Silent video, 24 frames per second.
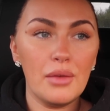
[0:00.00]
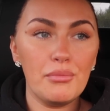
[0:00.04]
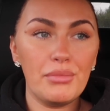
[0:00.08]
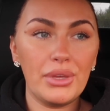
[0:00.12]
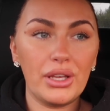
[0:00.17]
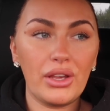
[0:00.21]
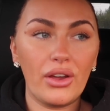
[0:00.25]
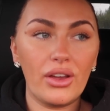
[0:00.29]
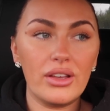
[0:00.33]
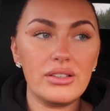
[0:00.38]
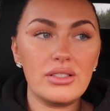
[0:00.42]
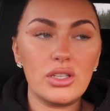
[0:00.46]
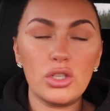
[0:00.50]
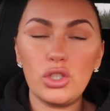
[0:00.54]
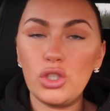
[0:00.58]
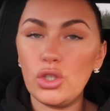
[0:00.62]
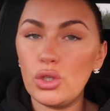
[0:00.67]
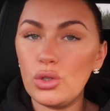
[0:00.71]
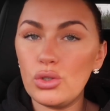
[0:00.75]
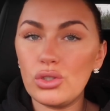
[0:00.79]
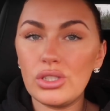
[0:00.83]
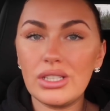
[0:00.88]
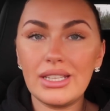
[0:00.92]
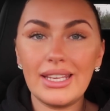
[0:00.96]
Because
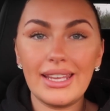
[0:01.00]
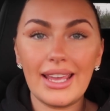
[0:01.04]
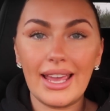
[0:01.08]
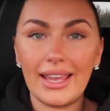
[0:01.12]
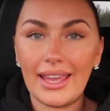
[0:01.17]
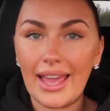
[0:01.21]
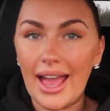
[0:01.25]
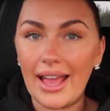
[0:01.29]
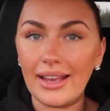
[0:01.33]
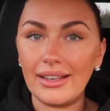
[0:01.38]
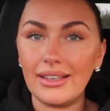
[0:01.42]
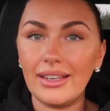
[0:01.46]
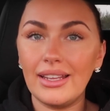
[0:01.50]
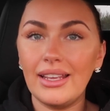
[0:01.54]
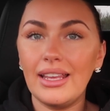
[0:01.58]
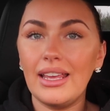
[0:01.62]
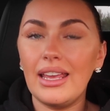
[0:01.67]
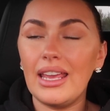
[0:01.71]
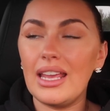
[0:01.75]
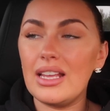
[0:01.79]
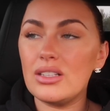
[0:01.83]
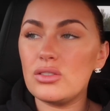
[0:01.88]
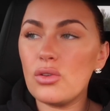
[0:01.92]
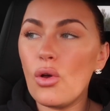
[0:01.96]
usually, again,
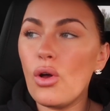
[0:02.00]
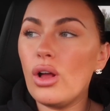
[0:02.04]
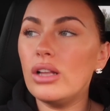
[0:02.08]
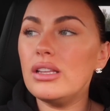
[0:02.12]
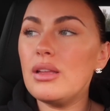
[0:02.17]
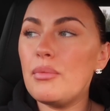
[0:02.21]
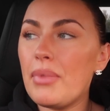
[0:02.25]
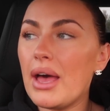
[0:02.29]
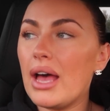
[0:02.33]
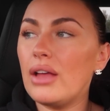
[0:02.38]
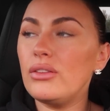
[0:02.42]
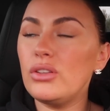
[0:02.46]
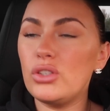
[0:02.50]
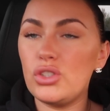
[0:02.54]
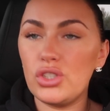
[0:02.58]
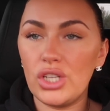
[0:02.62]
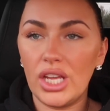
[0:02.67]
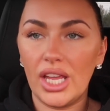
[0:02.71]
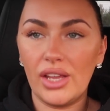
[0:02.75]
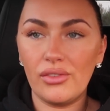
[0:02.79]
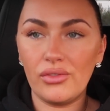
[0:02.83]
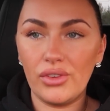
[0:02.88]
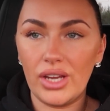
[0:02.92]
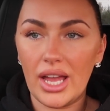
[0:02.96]
it's all about the
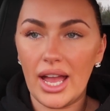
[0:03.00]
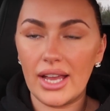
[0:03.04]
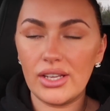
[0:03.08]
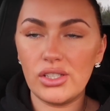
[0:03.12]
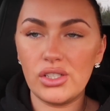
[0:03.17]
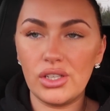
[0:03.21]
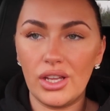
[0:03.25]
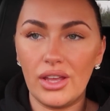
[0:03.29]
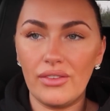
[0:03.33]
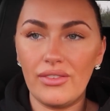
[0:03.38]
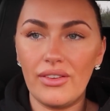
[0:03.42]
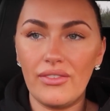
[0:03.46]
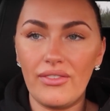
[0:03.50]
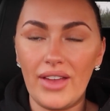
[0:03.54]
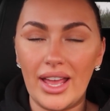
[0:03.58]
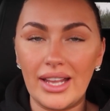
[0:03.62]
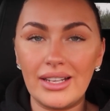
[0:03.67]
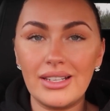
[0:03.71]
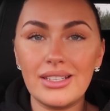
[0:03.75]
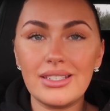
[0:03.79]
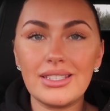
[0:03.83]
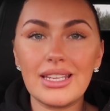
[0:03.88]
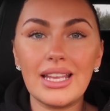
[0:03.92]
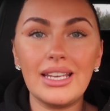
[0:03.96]
chain reaction of
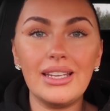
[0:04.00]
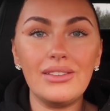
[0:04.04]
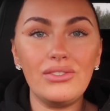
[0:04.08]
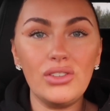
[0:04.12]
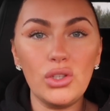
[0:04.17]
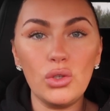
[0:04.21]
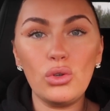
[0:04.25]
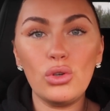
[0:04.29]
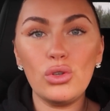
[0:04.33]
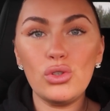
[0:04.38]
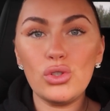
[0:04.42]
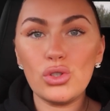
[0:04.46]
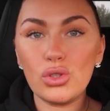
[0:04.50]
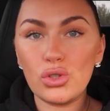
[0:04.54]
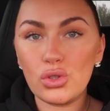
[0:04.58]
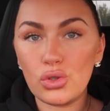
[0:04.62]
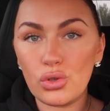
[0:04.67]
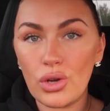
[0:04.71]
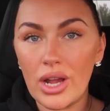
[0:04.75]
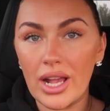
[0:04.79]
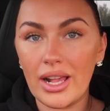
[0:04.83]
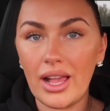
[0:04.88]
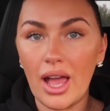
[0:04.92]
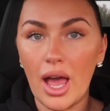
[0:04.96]
events, and if you can just
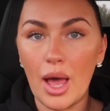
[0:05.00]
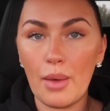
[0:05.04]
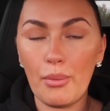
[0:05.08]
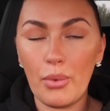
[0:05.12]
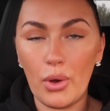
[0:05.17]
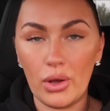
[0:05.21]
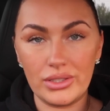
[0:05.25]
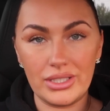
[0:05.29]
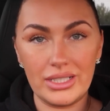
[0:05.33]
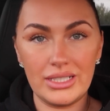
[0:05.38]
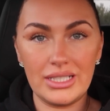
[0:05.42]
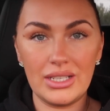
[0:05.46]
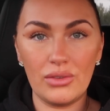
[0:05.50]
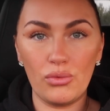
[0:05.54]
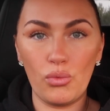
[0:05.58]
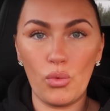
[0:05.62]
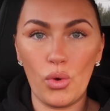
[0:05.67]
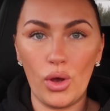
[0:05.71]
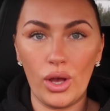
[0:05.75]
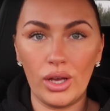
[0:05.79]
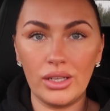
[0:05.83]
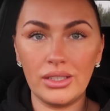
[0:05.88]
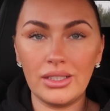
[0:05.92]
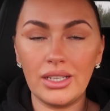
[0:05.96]
trigger a positive
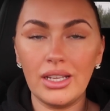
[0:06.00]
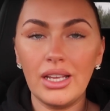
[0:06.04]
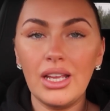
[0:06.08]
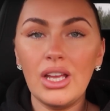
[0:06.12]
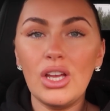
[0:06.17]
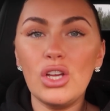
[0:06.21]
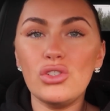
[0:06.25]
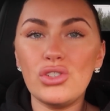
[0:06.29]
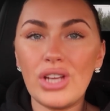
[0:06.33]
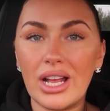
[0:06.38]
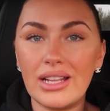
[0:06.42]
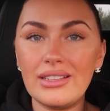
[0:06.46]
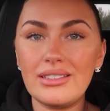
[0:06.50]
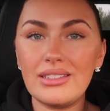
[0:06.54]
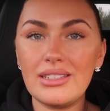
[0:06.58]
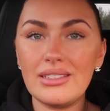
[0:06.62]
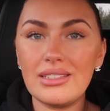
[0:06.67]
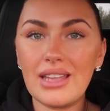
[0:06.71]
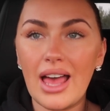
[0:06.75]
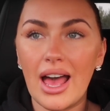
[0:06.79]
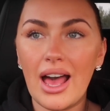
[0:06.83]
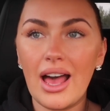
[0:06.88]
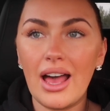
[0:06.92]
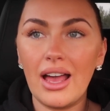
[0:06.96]
one,
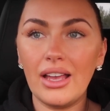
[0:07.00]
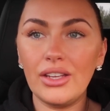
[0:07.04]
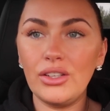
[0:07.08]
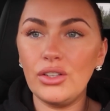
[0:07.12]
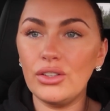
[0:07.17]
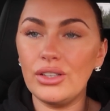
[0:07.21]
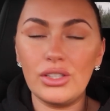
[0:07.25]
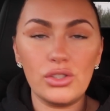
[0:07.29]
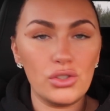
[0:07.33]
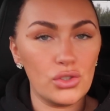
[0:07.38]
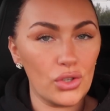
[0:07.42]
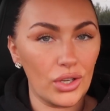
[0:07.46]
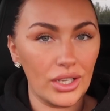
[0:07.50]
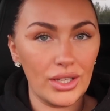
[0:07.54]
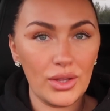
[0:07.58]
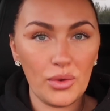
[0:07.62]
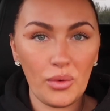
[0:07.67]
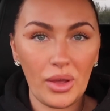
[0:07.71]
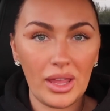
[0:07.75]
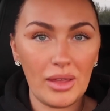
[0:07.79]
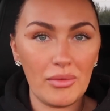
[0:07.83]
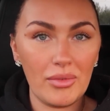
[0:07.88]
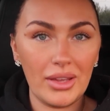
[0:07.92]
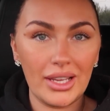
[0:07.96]
chances are you'll enjoy
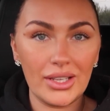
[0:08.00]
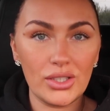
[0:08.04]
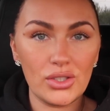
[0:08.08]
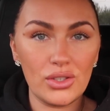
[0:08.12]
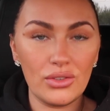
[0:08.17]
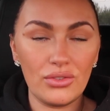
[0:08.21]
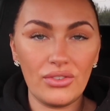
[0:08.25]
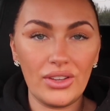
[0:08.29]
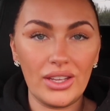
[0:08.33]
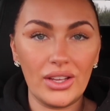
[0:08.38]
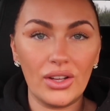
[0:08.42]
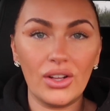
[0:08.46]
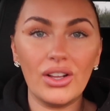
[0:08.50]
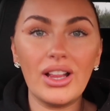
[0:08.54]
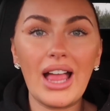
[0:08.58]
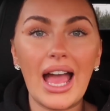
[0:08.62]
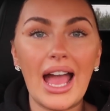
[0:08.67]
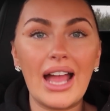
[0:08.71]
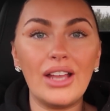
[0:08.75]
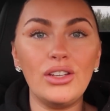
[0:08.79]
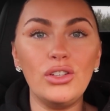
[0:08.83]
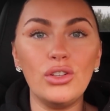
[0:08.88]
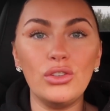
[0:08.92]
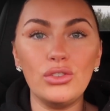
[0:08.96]
the way it makes you feel
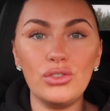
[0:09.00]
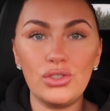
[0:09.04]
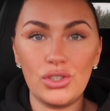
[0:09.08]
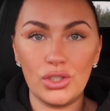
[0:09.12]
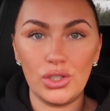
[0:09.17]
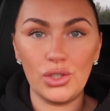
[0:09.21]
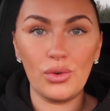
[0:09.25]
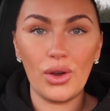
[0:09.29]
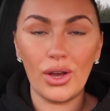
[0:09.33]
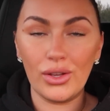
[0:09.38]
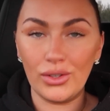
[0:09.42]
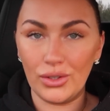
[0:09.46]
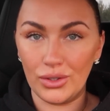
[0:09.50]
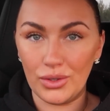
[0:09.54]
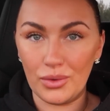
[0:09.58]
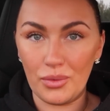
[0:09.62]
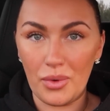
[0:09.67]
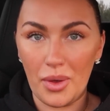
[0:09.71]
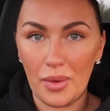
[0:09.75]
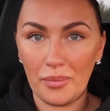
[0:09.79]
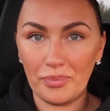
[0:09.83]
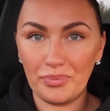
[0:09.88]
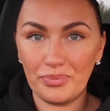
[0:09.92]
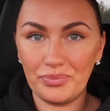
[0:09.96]
and you'll do another one.